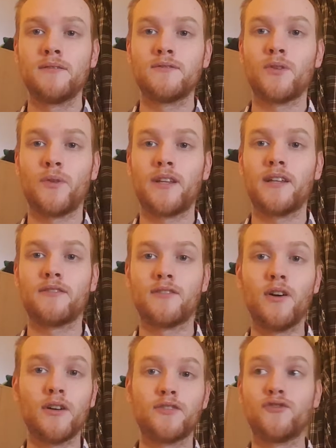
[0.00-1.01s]
So that as
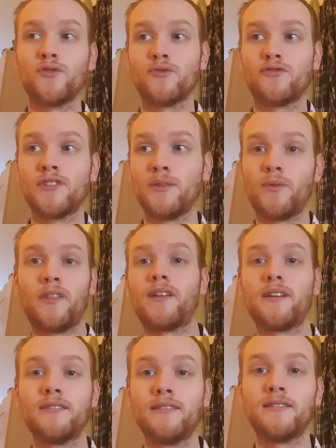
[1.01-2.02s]
long as you're still
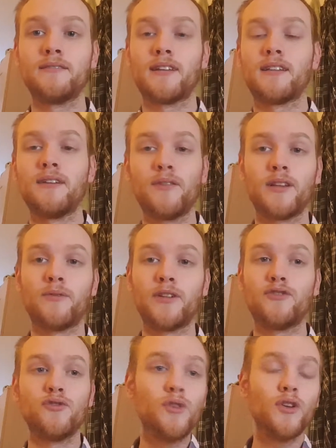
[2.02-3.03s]
within that leveling
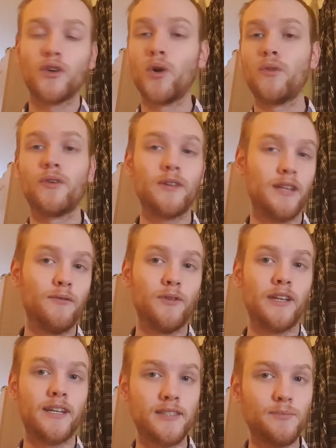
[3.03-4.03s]
range, you can go there and
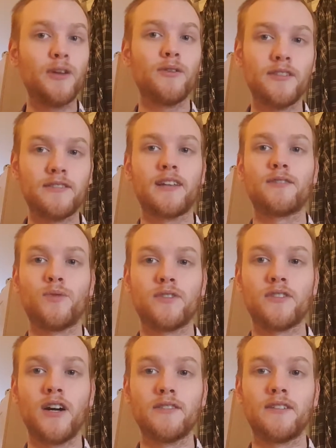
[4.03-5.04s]
level and experience that
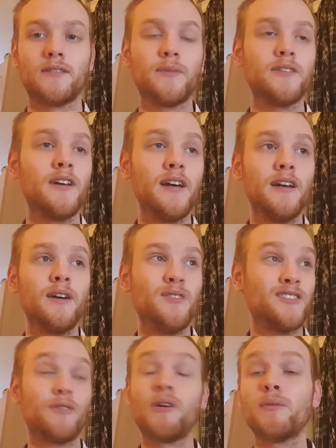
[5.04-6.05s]
quest content,
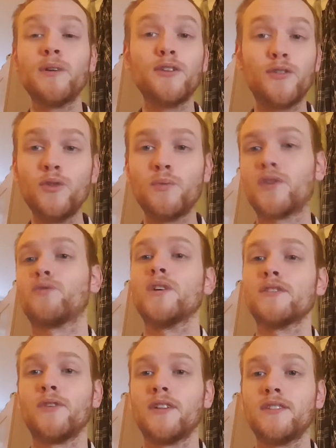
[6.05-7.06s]
which I recommend you do because
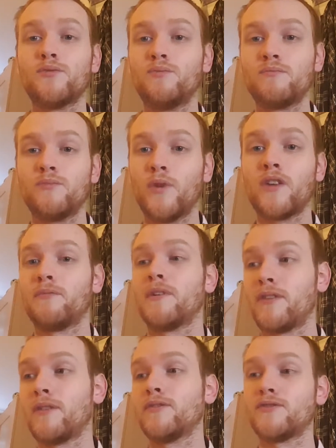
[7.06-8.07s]
Westfall is one of
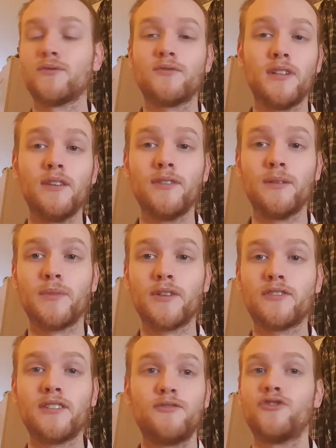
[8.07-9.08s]
my favorite zones to level in
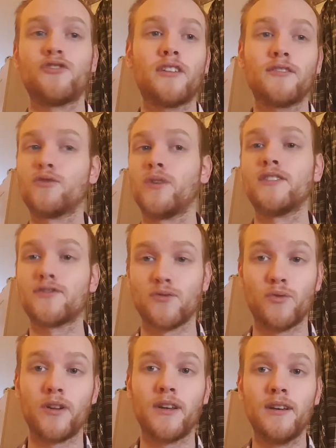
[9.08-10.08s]
because it just has a great
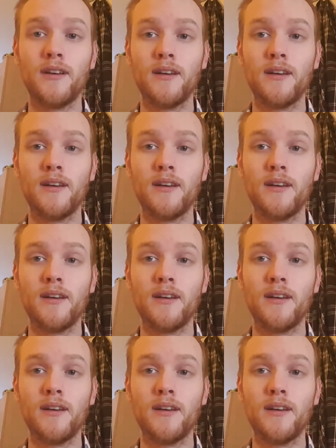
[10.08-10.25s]
story.